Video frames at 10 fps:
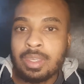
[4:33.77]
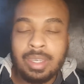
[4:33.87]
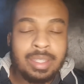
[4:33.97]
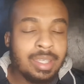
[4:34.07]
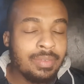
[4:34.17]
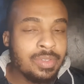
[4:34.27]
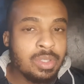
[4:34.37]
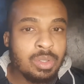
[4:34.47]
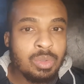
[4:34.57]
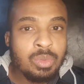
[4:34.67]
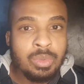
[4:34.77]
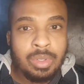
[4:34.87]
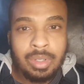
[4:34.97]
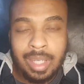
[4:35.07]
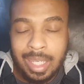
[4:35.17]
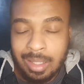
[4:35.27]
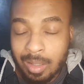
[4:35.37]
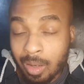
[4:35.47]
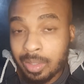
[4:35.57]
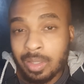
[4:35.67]
It gives you a
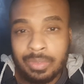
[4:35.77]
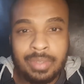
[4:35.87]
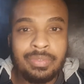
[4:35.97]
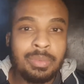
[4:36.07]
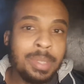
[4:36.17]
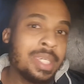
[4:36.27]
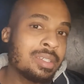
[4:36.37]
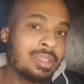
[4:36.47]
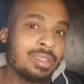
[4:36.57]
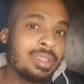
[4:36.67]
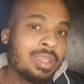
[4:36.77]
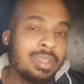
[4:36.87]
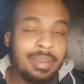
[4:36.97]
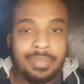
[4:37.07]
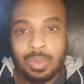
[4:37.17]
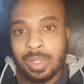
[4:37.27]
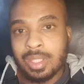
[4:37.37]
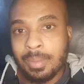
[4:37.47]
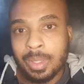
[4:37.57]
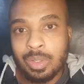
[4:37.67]
lot of information. If you are
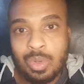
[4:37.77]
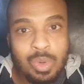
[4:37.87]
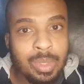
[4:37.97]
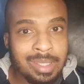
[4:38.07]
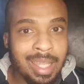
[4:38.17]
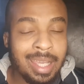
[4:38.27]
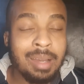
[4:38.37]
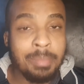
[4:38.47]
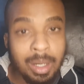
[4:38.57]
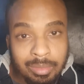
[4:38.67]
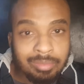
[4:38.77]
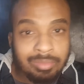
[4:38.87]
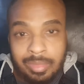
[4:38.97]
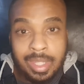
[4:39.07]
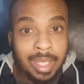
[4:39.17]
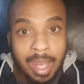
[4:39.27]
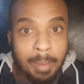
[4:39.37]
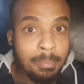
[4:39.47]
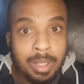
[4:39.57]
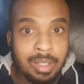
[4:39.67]
someone who is like about the
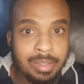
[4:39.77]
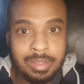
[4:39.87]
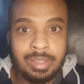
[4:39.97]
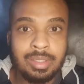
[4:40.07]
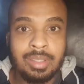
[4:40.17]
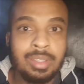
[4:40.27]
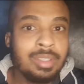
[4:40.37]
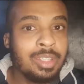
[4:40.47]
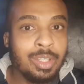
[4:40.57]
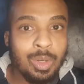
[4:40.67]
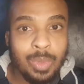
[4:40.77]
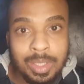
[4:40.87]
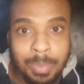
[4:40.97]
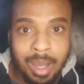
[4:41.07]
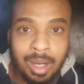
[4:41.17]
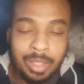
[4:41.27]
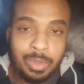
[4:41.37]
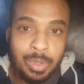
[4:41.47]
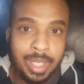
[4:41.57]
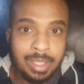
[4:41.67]
numbers, what's my heart
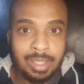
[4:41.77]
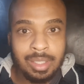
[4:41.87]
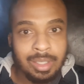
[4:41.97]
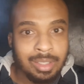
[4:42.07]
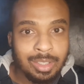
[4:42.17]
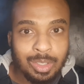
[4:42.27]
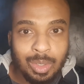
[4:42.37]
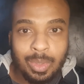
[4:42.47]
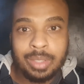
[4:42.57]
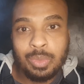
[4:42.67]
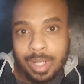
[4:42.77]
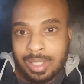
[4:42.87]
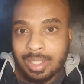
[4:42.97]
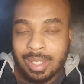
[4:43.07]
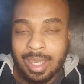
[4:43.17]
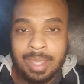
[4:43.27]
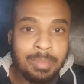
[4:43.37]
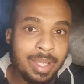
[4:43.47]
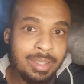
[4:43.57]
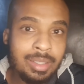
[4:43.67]
rate? What was it a
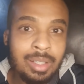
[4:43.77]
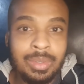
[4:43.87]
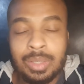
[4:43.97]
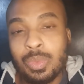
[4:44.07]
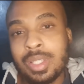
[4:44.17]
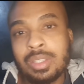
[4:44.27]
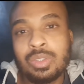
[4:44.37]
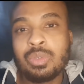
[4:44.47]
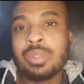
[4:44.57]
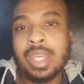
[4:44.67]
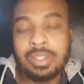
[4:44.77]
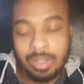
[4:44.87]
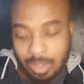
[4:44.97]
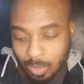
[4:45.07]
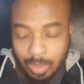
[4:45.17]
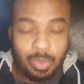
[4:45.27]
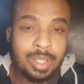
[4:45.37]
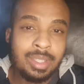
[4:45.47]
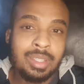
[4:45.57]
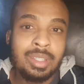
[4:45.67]
month ago? What was it 2 days ago? What
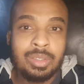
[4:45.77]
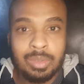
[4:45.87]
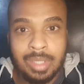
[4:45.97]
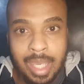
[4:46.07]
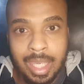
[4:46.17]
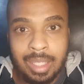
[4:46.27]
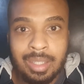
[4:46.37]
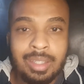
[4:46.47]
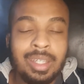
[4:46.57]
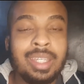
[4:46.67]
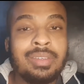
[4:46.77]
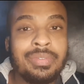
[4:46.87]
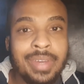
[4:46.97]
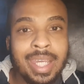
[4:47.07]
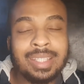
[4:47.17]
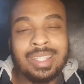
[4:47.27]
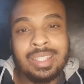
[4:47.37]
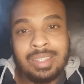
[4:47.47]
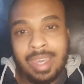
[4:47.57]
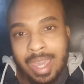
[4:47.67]
was it today? And in fact,
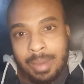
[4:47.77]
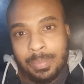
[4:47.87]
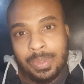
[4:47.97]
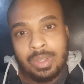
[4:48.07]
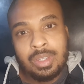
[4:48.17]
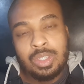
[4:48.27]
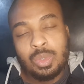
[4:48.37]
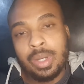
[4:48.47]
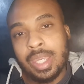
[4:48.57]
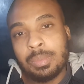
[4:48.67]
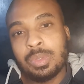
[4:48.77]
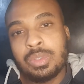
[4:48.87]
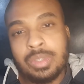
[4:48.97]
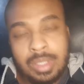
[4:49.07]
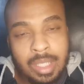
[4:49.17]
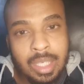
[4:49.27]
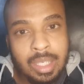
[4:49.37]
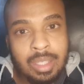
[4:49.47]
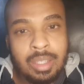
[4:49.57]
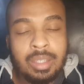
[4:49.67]
in the app, you are able to
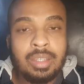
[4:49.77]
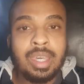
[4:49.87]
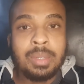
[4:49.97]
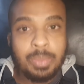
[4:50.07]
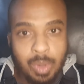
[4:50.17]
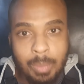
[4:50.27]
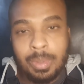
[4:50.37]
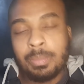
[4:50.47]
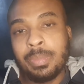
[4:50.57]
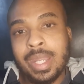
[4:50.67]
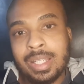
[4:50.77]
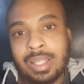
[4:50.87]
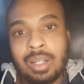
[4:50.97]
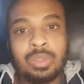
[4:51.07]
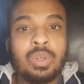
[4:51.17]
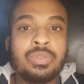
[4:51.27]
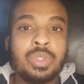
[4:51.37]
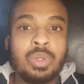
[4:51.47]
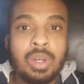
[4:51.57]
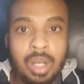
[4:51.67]
see a proper breakdown of
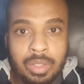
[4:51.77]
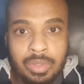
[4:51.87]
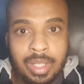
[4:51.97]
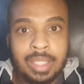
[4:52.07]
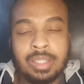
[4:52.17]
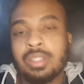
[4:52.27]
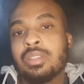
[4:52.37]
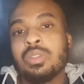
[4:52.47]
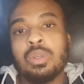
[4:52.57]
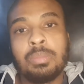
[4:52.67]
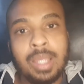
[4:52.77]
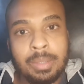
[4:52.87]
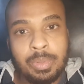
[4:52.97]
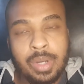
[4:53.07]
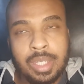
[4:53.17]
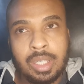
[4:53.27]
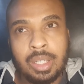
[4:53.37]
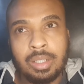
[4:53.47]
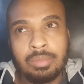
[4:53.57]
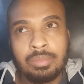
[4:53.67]
your heart rate, your blood
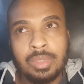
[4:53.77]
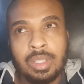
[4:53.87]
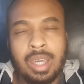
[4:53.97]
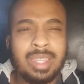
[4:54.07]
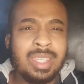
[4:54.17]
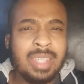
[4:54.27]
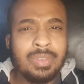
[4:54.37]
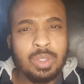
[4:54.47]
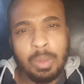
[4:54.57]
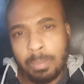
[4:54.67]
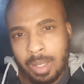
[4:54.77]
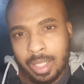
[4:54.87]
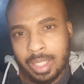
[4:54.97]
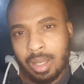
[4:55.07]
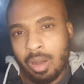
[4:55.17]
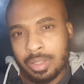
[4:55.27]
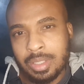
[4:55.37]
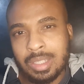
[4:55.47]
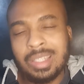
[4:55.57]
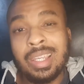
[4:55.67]
pressure, I think even your blood
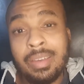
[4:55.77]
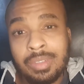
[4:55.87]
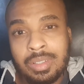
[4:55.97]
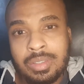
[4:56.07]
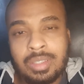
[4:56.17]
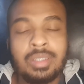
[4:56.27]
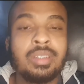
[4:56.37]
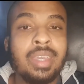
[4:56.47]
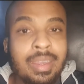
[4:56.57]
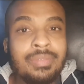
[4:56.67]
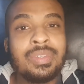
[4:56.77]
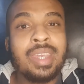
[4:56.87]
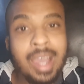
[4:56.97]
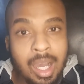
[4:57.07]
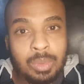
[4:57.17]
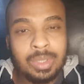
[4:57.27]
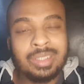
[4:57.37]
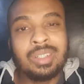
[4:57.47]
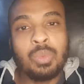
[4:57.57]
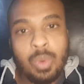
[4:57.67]
oxygen levels every hour
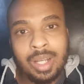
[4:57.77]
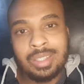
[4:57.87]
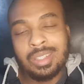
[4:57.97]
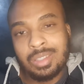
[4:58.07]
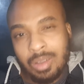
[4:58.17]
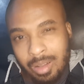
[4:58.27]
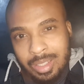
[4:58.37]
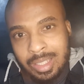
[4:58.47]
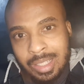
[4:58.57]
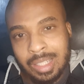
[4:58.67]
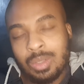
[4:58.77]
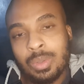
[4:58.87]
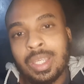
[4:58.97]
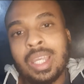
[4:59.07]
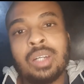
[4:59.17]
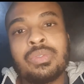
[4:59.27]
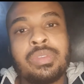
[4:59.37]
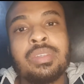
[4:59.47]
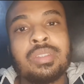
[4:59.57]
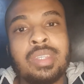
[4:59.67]
the watch is constantly looking out for
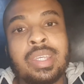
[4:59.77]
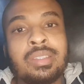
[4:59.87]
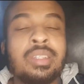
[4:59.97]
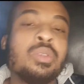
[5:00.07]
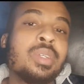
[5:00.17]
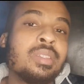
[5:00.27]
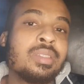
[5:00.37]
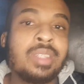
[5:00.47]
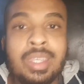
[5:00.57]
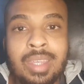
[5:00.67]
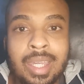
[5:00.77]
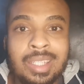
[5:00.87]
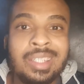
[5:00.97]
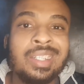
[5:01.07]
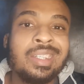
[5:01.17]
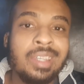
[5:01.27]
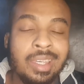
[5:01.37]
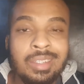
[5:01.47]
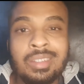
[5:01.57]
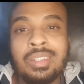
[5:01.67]
these things, and you can see that
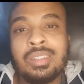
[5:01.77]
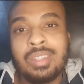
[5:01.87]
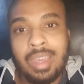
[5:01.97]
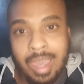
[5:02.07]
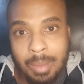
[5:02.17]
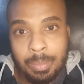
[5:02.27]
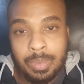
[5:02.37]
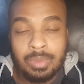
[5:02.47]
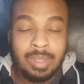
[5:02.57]
in the app.